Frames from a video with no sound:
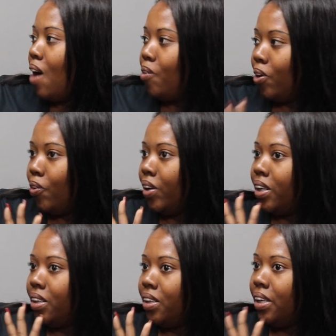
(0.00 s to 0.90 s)
I work
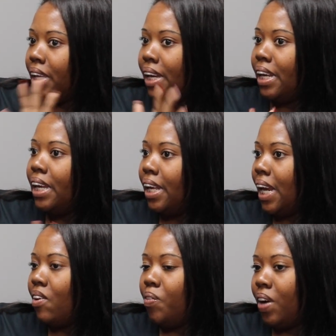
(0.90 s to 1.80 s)
with any and
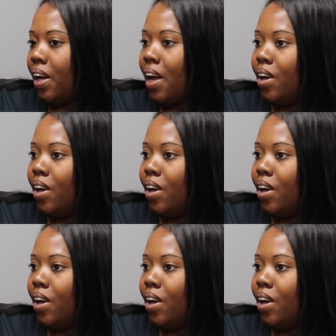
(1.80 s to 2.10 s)
everybody.